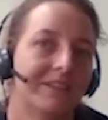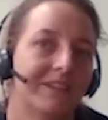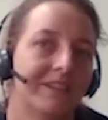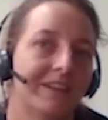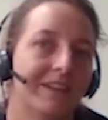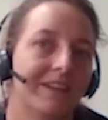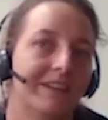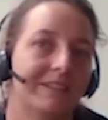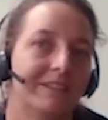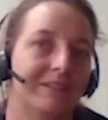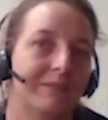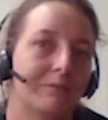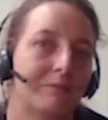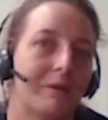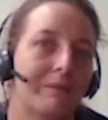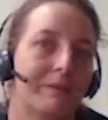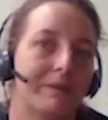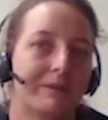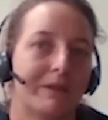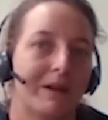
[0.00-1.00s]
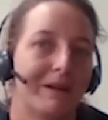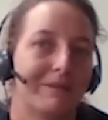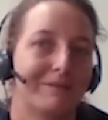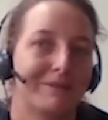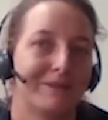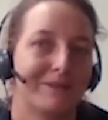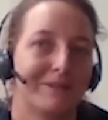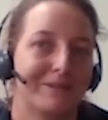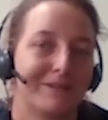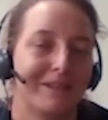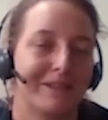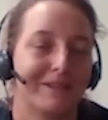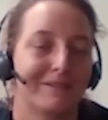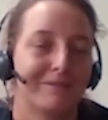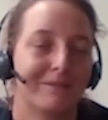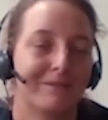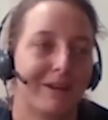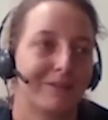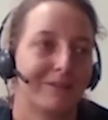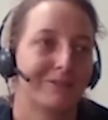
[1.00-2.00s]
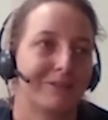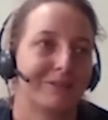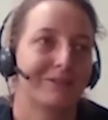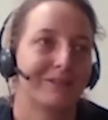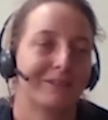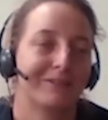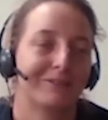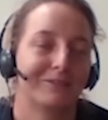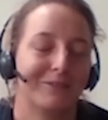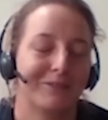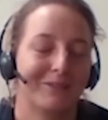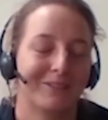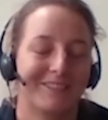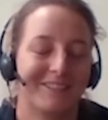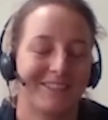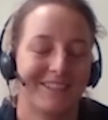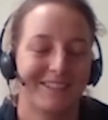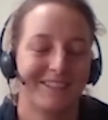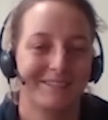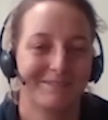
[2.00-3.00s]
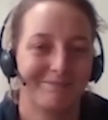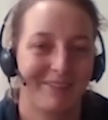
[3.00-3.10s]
And there were probably times in the season where I was just exhausted.